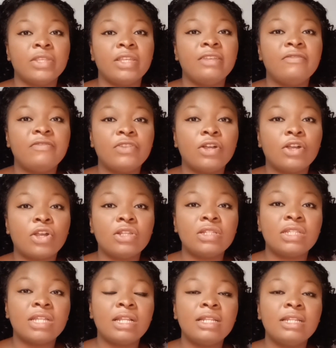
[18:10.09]
If you're
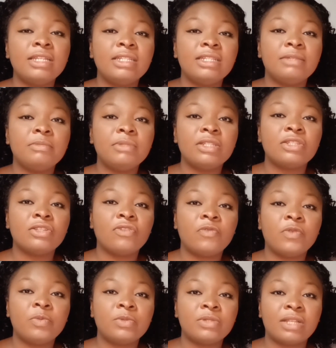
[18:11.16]
constantly in the midst of
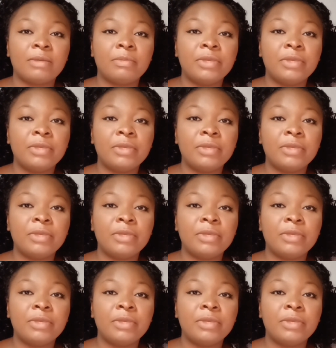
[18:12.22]
people that